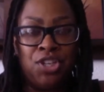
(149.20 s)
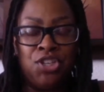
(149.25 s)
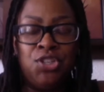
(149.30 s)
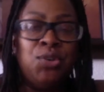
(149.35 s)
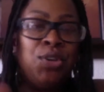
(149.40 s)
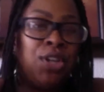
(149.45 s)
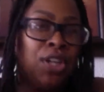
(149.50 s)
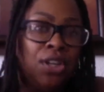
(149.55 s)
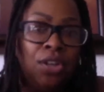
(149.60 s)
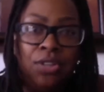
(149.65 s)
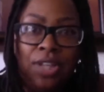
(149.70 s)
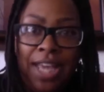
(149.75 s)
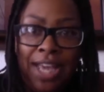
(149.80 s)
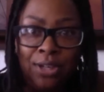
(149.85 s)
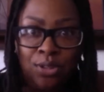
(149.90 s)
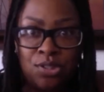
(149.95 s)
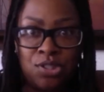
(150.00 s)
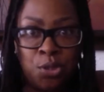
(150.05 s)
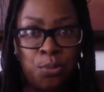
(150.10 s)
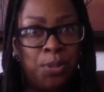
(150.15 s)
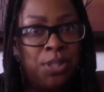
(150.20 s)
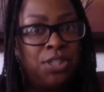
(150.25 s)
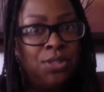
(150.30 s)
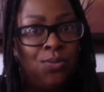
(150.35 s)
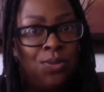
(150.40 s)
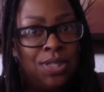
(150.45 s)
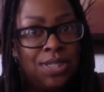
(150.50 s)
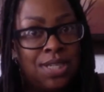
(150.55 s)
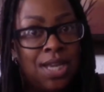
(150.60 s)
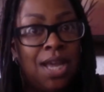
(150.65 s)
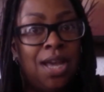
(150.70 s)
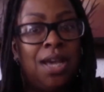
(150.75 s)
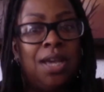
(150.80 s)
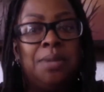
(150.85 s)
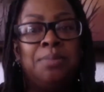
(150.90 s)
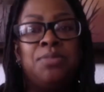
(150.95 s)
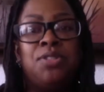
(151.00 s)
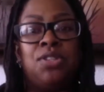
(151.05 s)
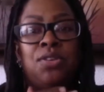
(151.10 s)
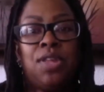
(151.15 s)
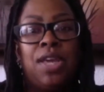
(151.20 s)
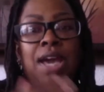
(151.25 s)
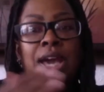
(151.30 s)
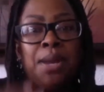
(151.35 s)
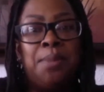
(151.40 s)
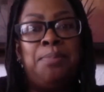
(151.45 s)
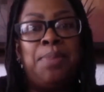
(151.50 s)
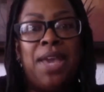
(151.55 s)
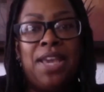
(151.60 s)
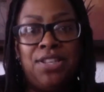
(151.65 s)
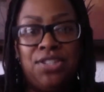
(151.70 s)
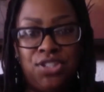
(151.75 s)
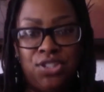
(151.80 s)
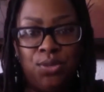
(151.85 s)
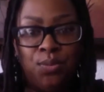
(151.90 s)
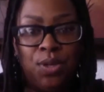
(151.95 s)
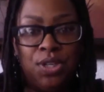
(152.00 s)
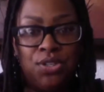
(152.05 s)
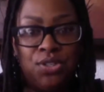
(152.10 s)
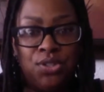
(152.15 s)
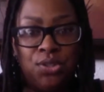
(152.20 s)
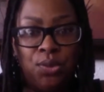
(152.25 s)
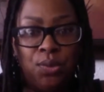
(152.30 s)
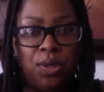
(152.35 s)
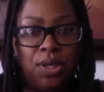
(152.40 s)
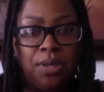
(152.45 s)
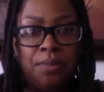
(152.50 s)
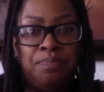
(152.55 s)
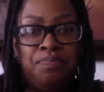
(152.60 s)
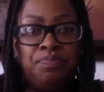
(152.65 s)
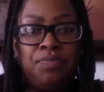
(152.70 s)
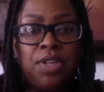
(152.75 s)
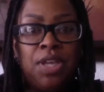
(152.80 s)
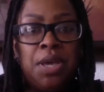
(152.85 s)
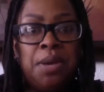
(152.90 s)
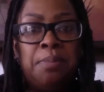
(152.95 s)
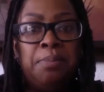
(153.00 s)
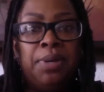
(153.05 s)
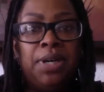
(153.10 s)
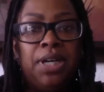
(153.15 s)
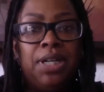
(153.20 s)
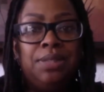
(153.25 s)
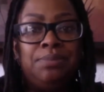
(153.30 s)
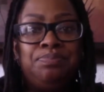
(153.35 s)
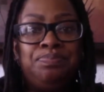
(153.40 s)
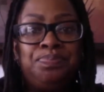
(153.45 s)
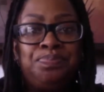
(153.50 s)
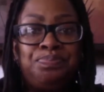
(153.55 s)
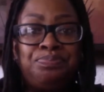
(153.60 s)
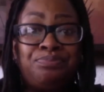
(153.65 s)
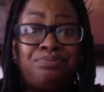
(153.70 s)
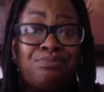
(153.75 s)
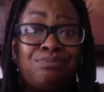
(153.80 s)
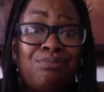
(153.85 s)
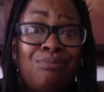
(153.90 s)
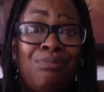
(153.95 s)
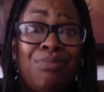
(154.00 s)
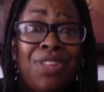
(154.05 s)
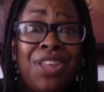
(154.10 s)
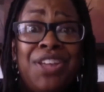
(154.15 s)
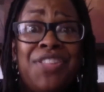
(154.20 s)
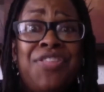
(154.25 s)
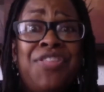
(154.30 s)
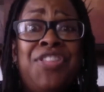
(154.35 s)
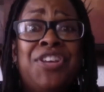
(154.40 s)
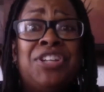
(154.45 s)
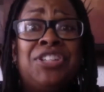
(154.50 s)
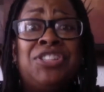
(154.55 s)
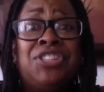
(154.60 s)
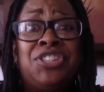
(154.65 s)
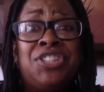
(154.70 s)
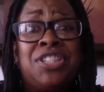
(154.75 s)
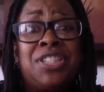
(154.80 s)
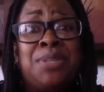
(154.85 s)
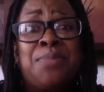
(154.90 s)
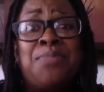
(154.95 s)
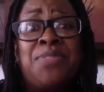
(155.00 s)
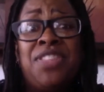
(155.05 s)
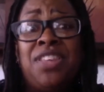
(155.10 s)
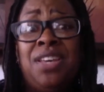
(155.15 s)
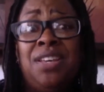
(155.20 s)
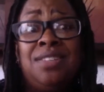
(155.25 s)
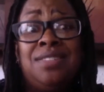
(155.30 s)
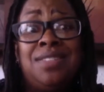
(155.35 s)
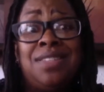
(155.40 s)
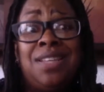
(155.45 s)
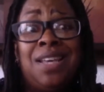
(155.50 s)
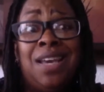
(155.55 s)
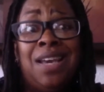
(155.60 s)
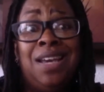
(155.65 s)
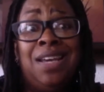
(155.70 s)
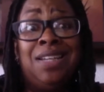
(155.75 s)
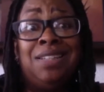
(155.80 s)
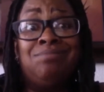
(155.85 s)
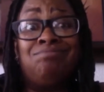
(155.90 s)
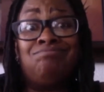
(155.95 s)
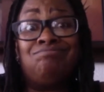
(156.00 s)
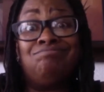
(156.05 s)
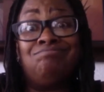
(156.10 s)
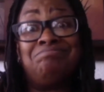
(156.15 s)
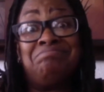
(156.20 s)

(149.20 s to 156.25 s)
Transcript: you can only handle so much at one time. So they kind of pace you into it. But there's just some things that